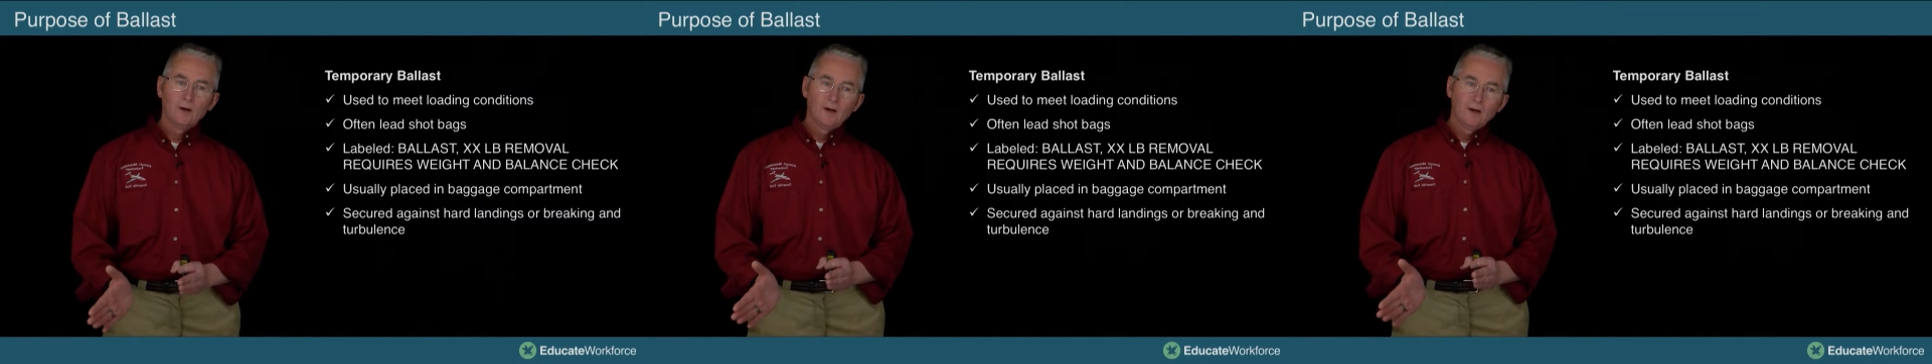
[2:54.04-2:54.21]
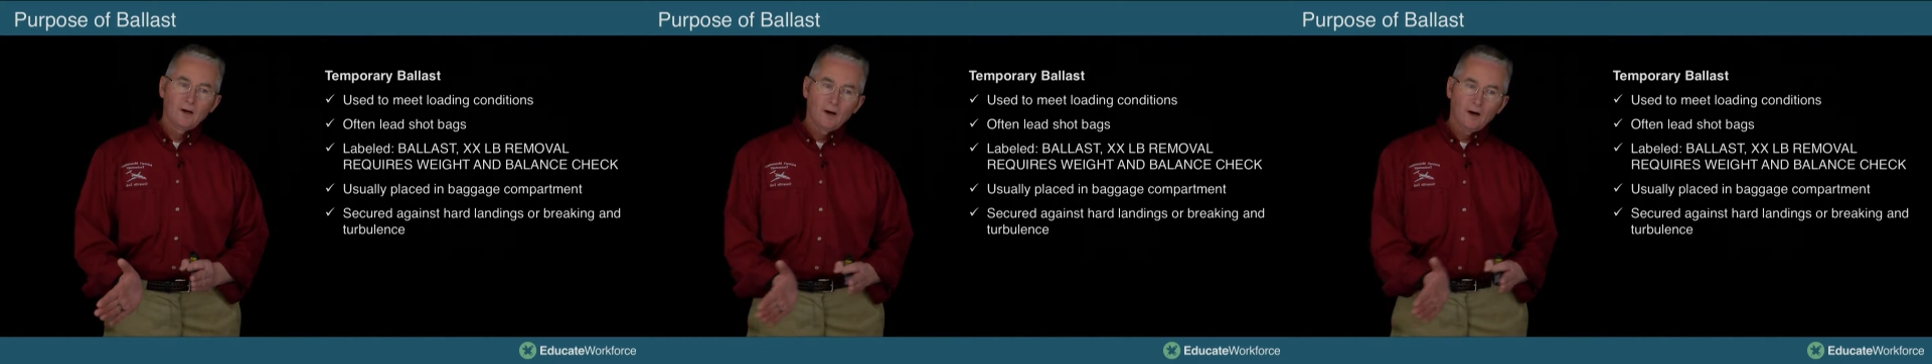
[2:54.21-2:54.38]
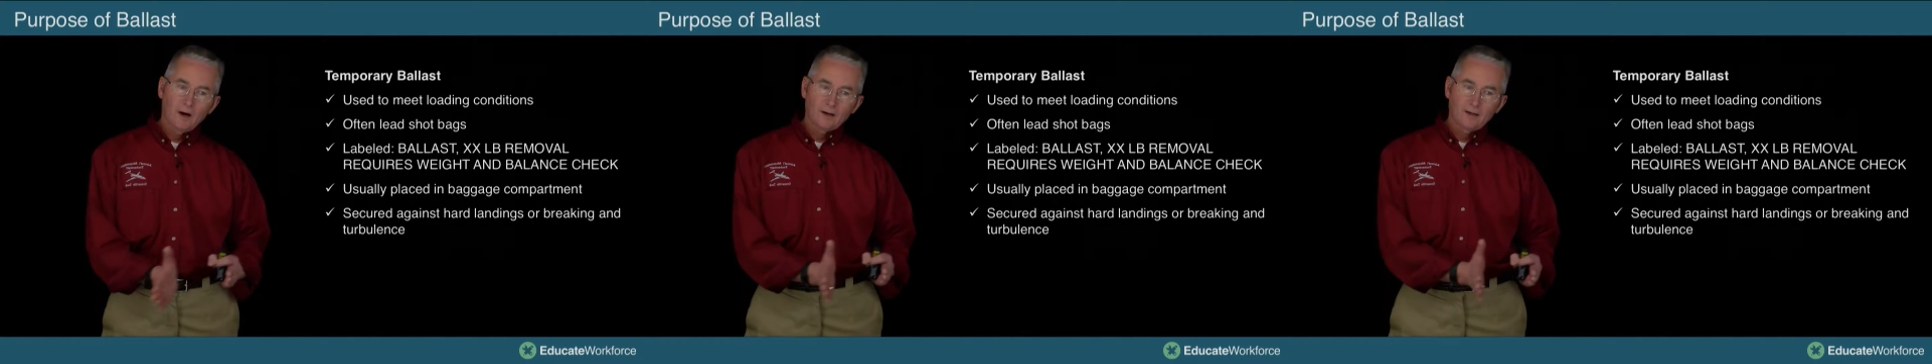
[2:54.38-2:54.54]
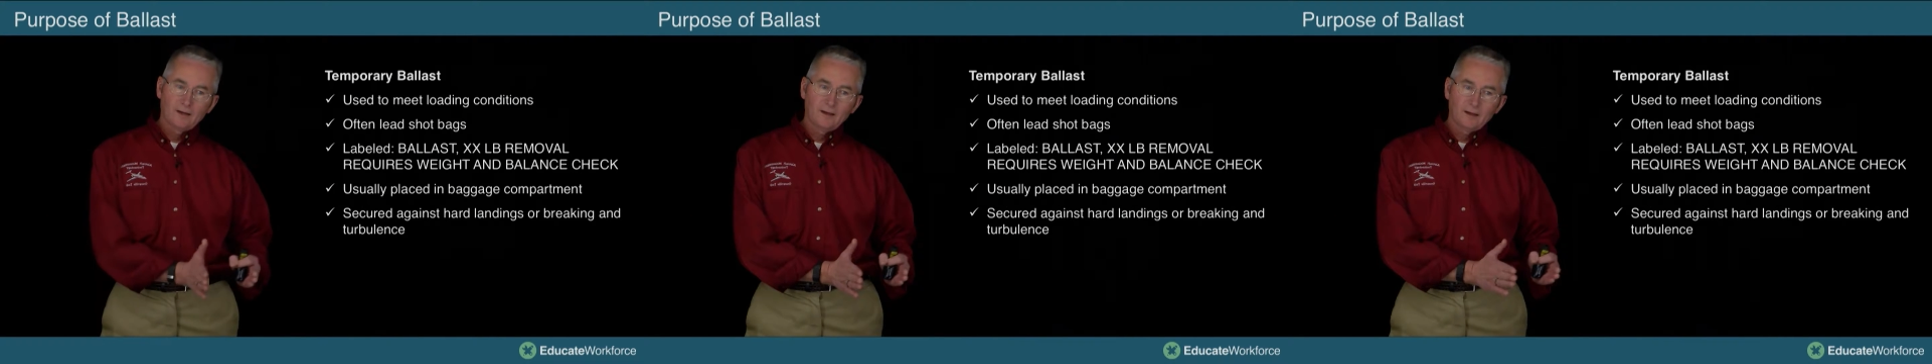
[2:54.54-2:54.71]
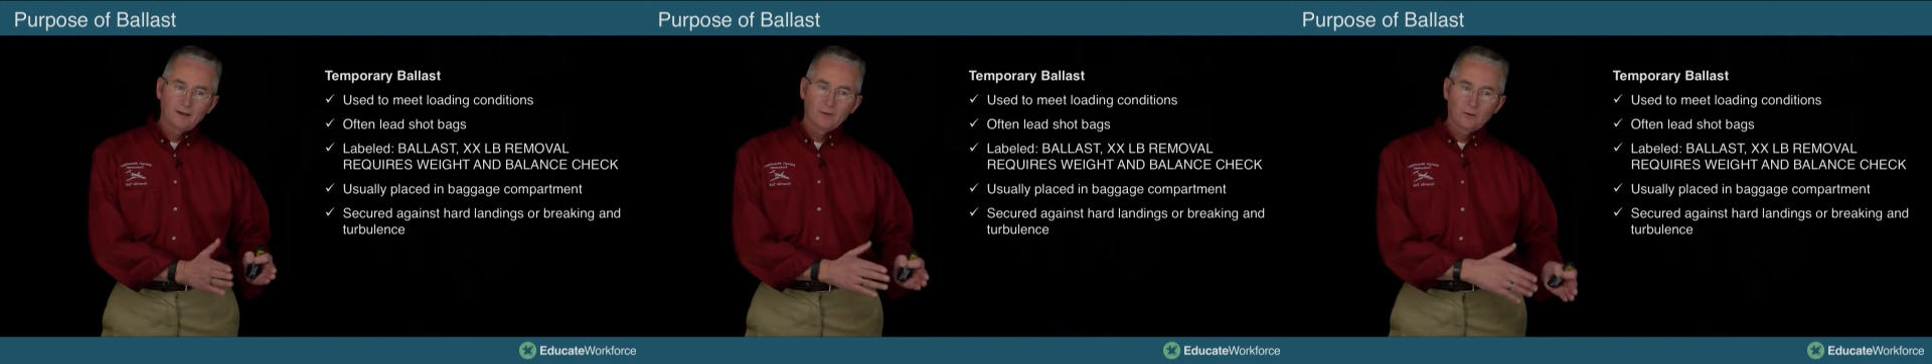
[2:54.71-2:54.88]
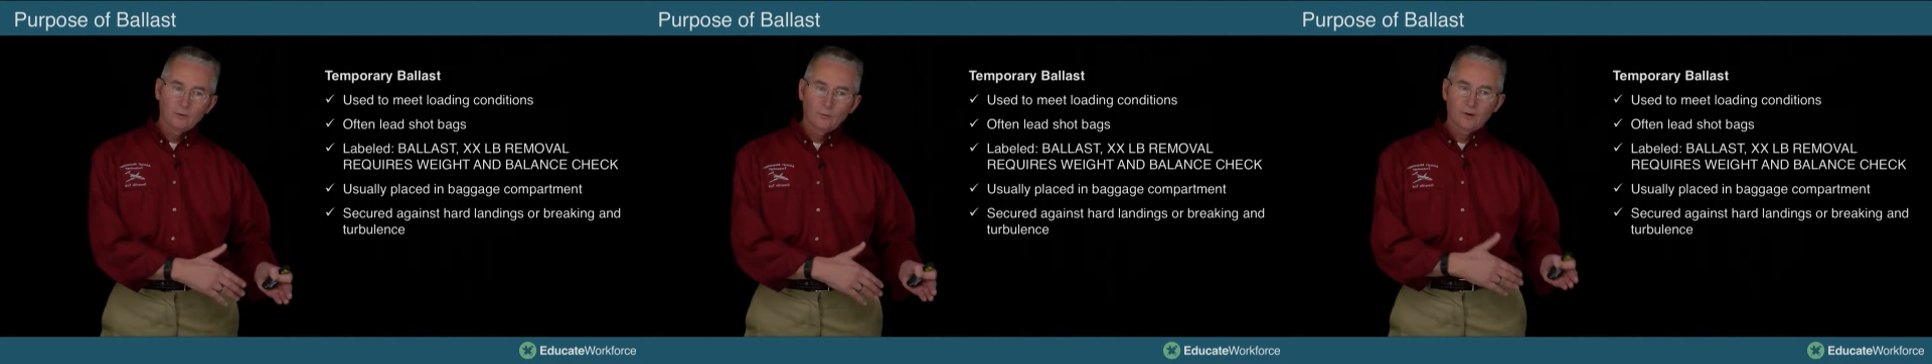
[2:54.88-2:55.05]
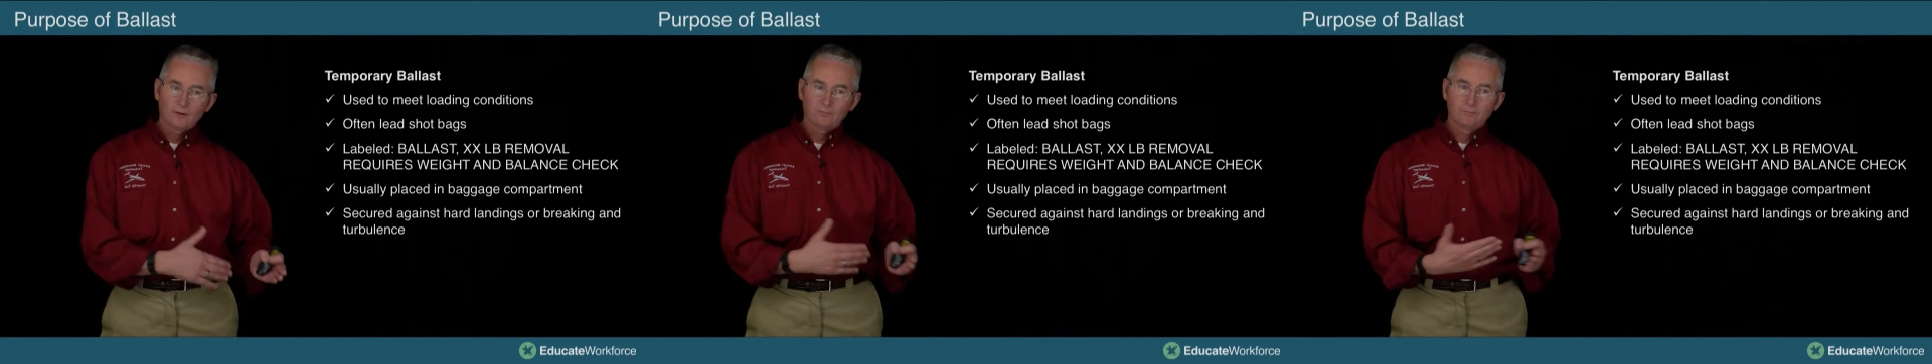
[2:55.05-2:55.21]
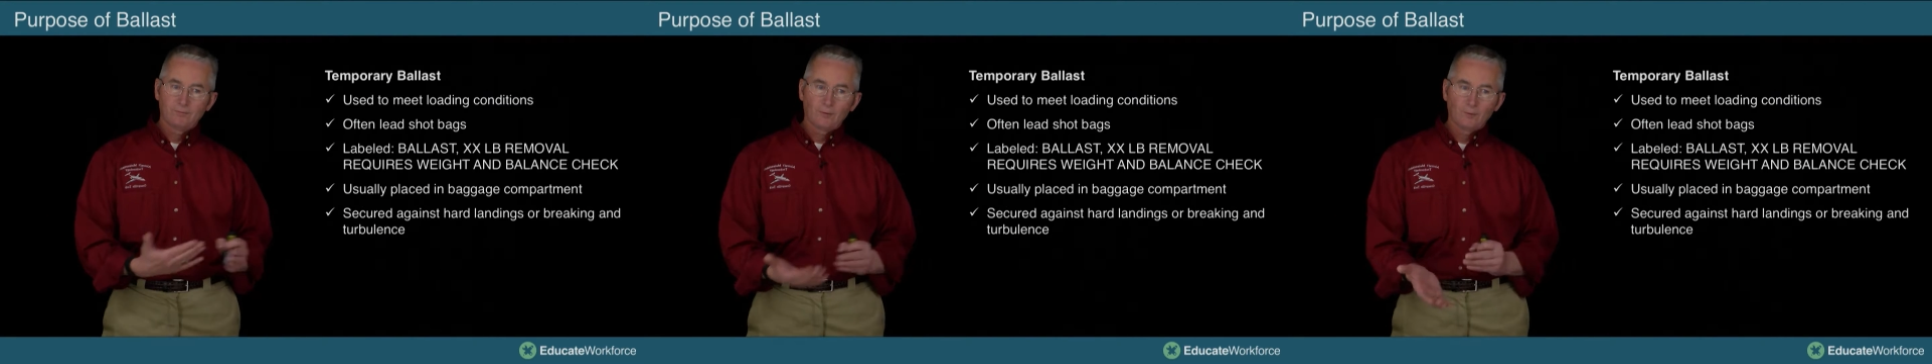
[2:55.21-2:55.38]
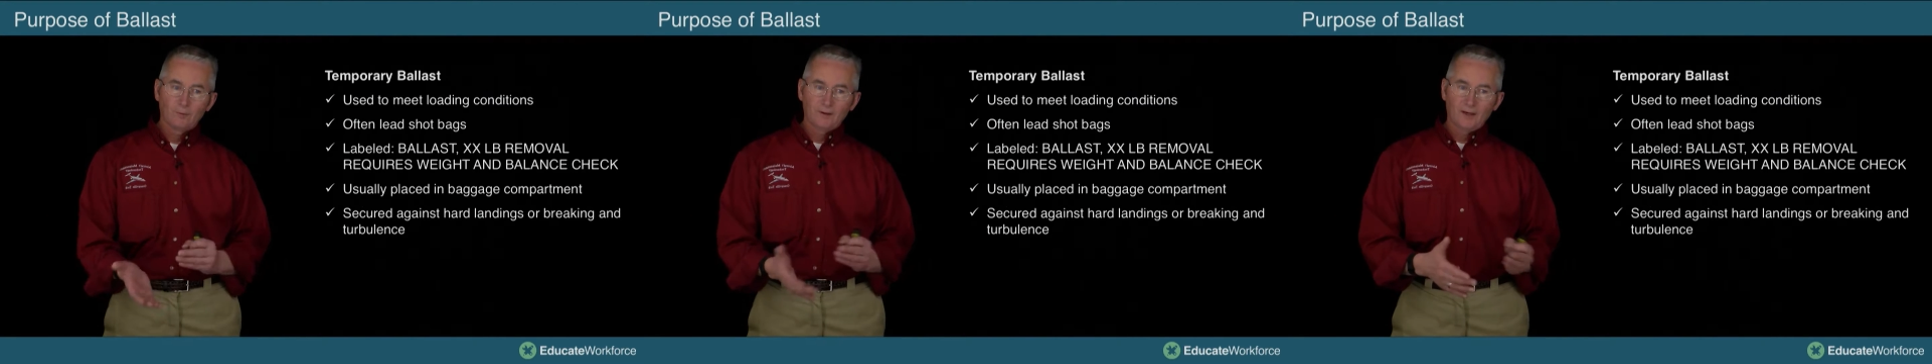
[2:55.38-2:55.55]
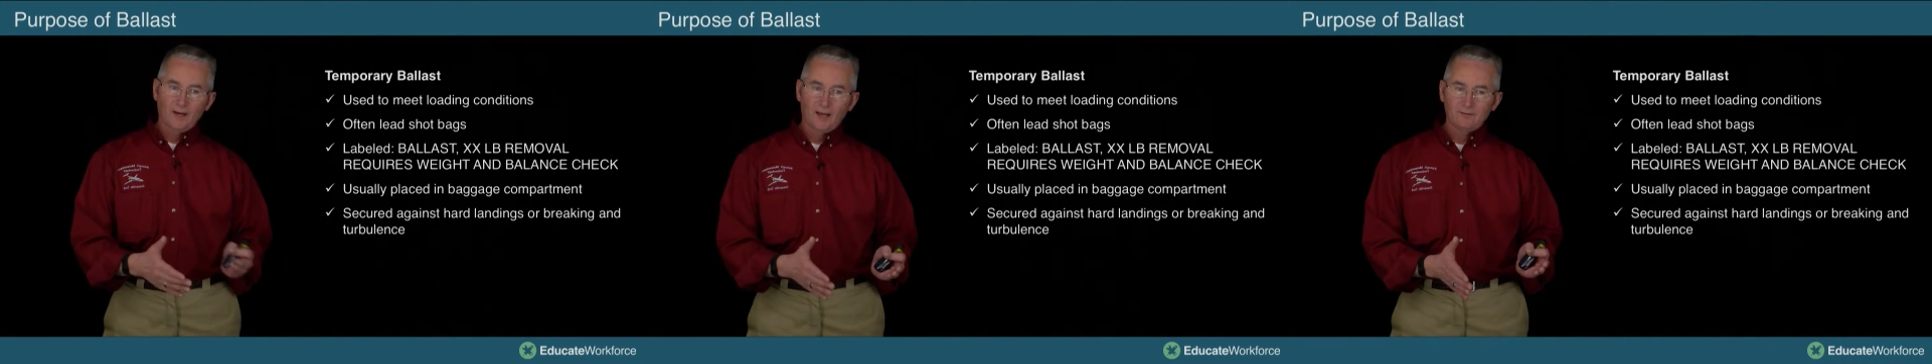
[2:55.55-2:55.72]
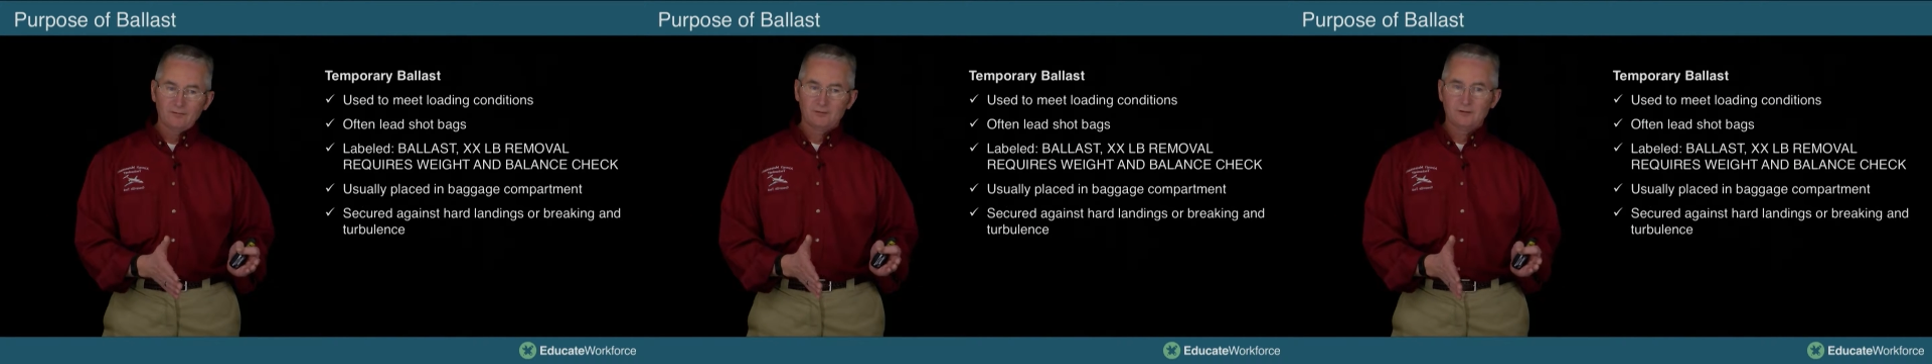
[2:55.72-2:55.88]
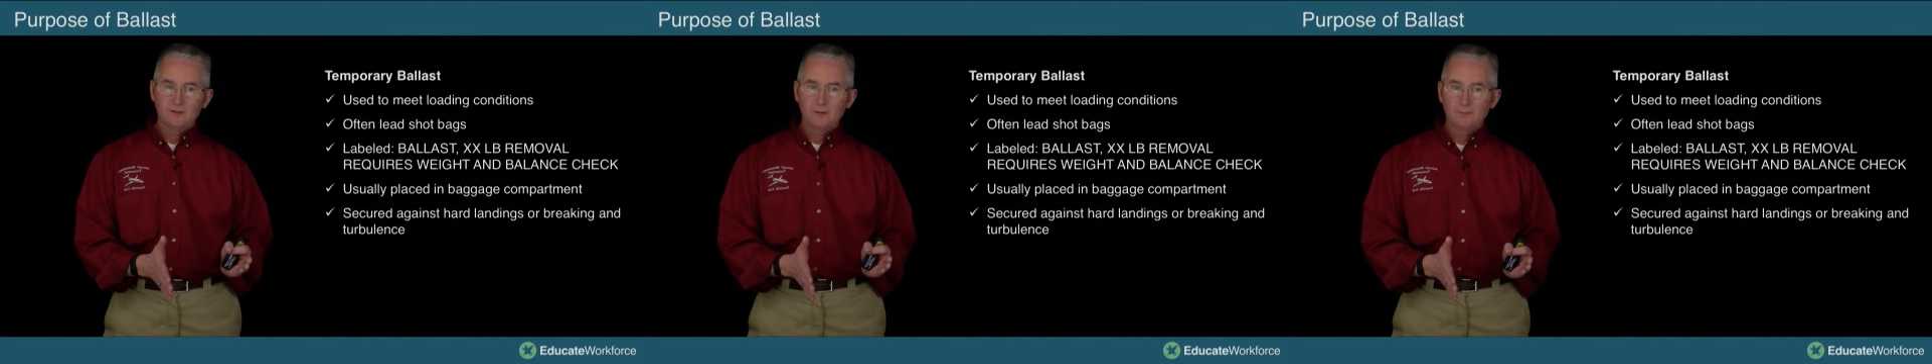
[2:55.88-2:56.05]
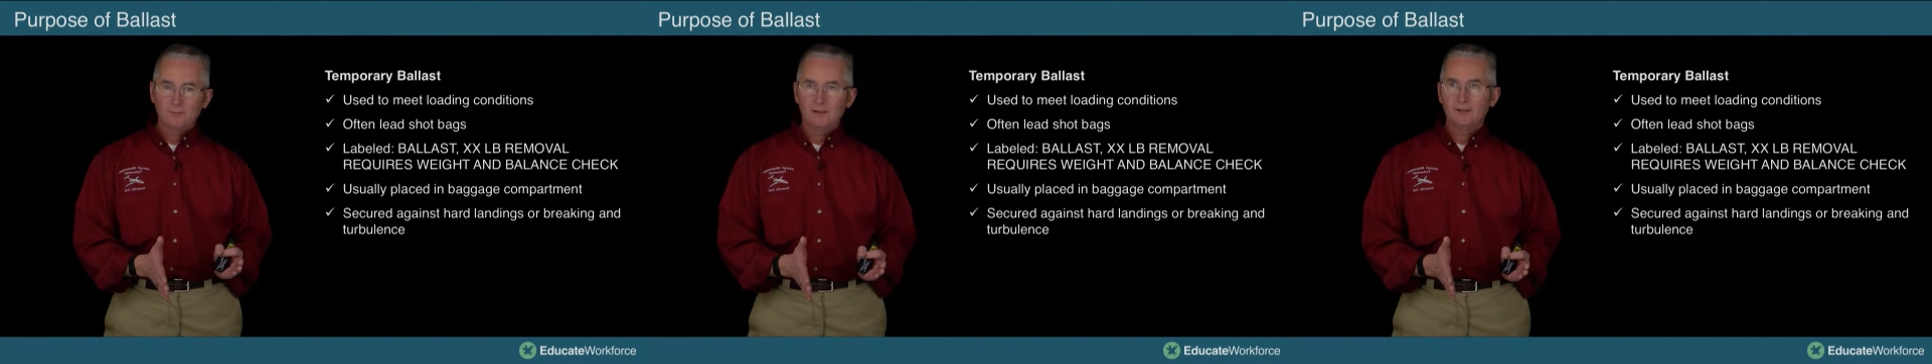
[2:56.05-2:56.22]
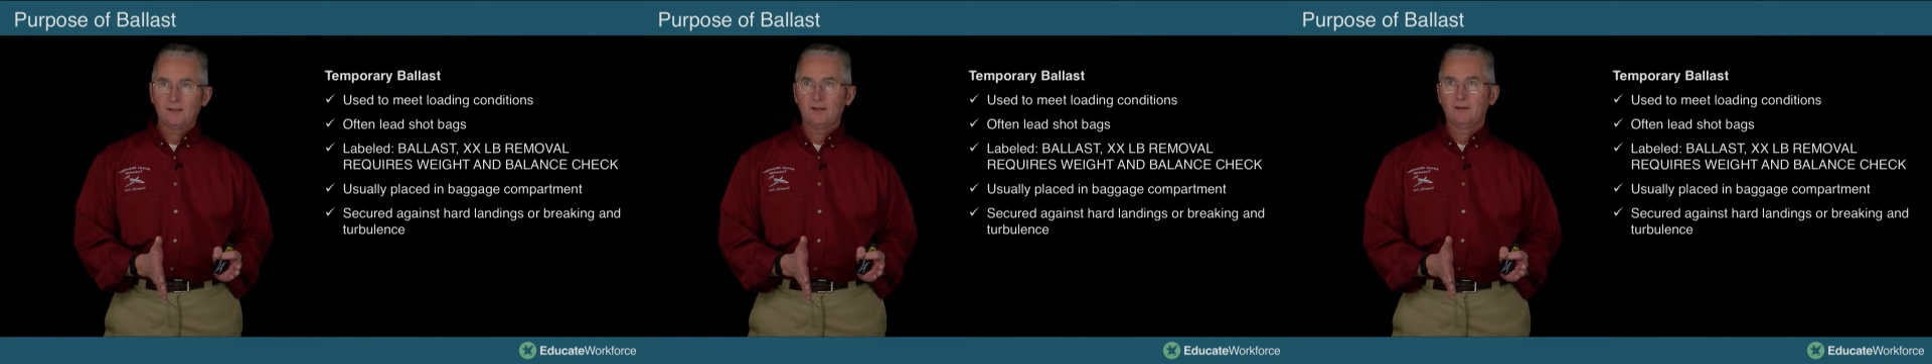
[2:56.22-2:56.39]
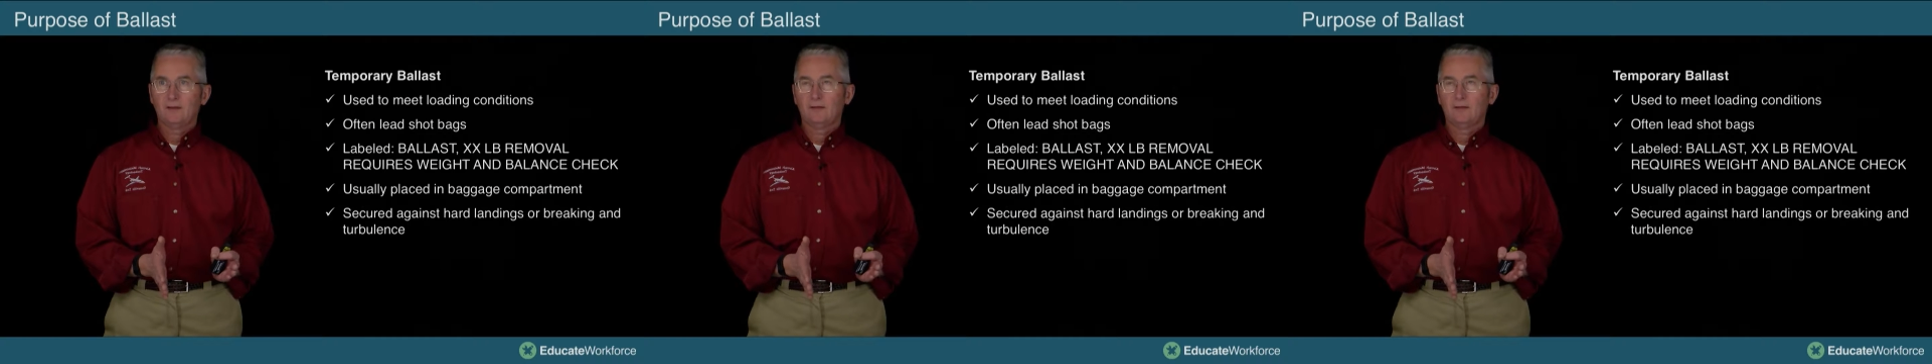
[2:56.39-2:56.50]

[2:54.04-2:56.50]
again, do our forward and aft CB